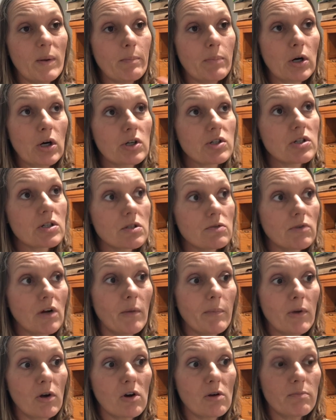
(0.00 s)
purchased raw
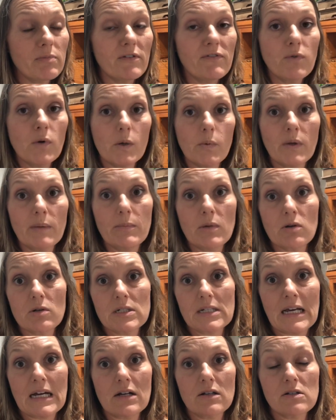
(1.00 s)
milk before we
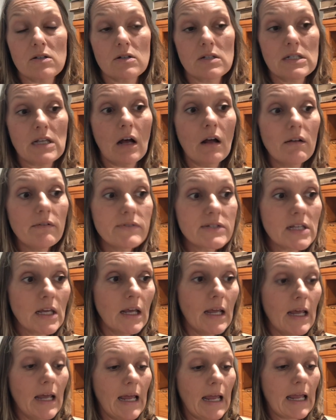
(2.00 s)
milked cows ourselves,
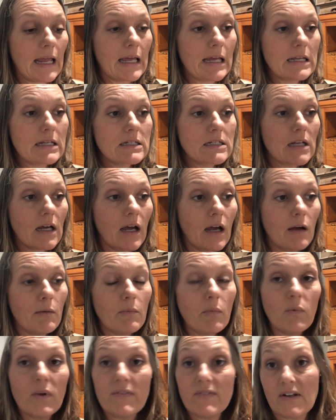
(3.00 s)
and
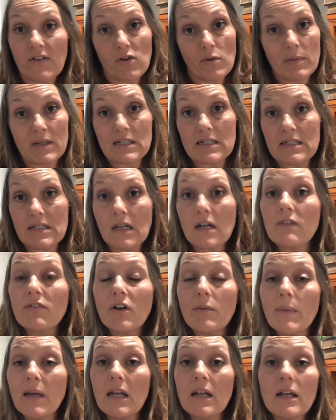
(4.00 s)
we've never been sick
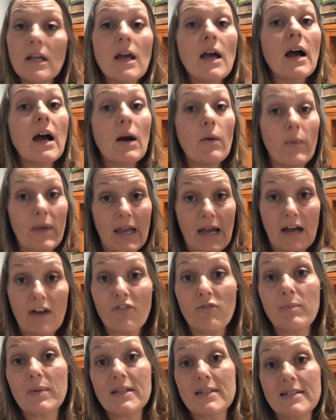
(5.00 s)
from it. We
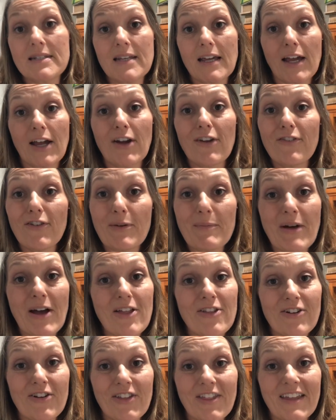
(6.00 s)
have been sick from
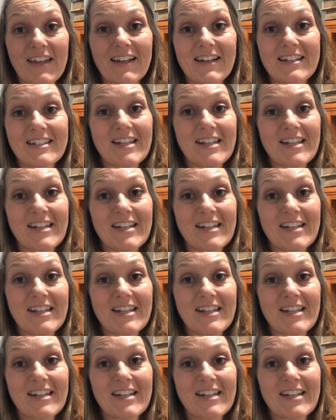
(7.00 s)
other things